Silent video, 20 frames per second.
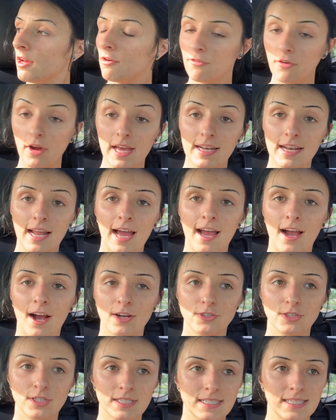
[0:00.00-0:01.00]
Fran and I are
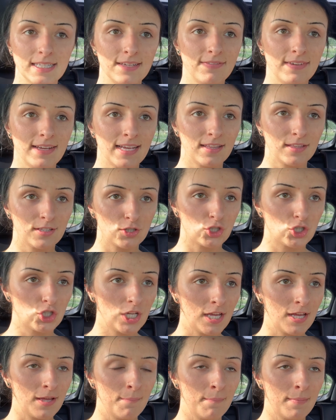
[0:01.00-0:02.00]
just leaving the
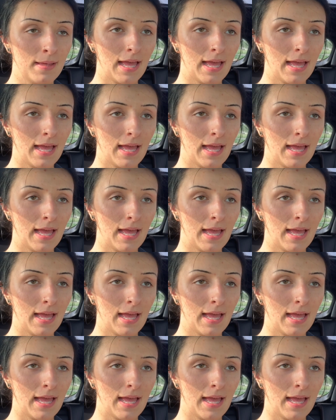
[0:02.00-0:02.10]
gym.